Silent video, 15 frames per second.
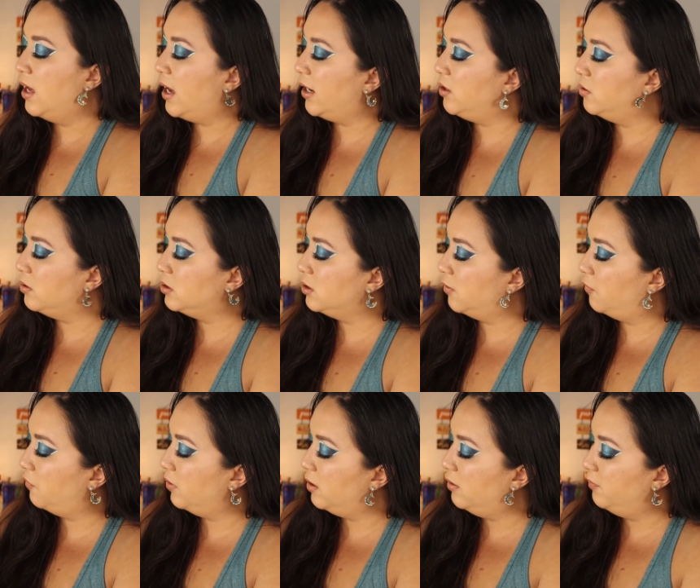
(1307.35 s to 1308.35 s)
I do also
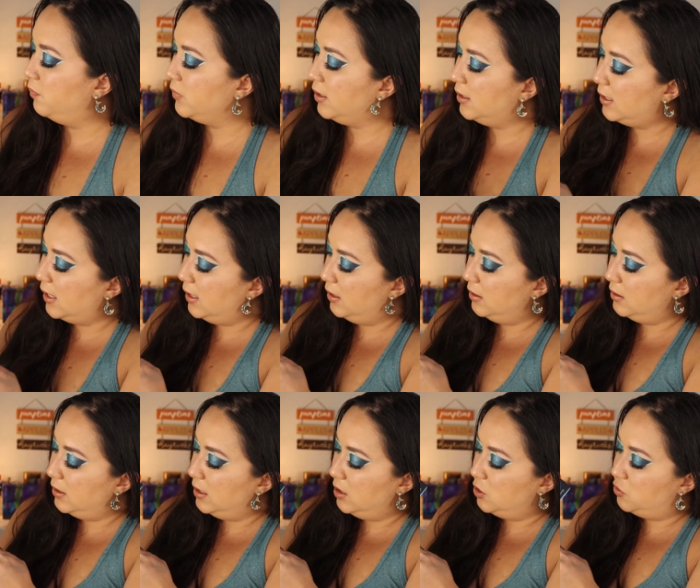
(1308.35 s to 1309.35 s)
feel like
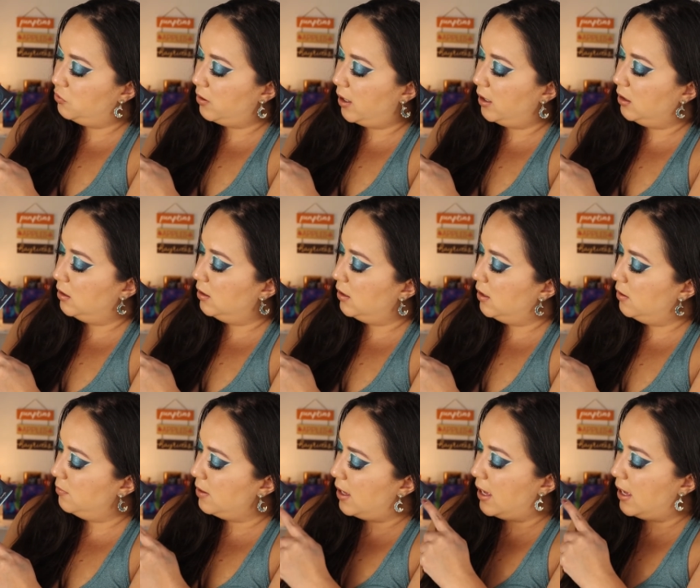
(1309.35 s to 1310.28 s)
the triangulum